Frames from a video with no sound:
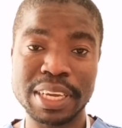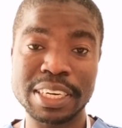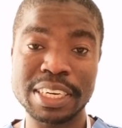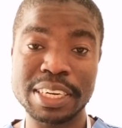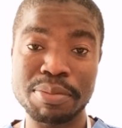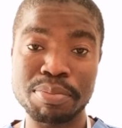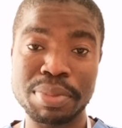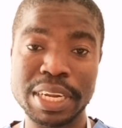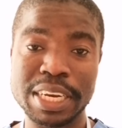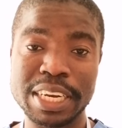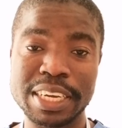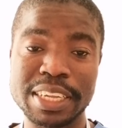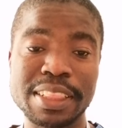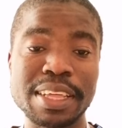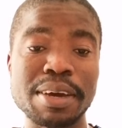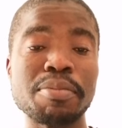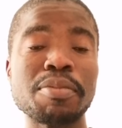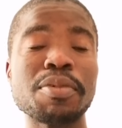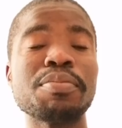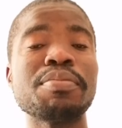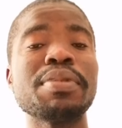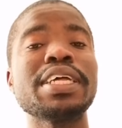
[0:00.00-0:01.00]
tympanic
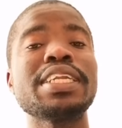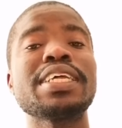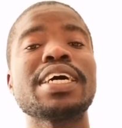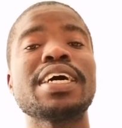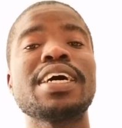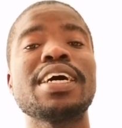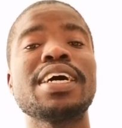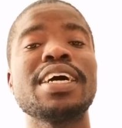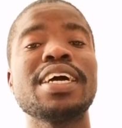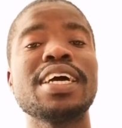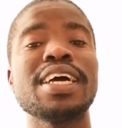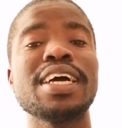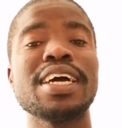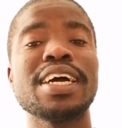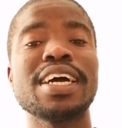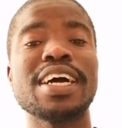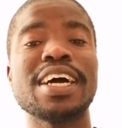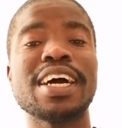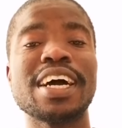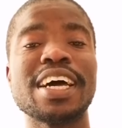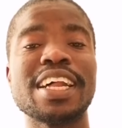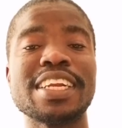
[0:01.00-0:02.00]
thermometer,
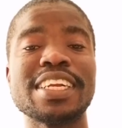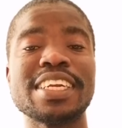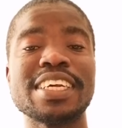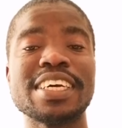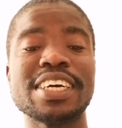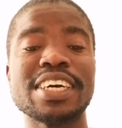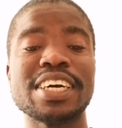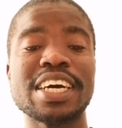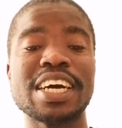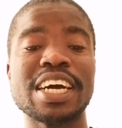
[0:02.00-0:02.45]
and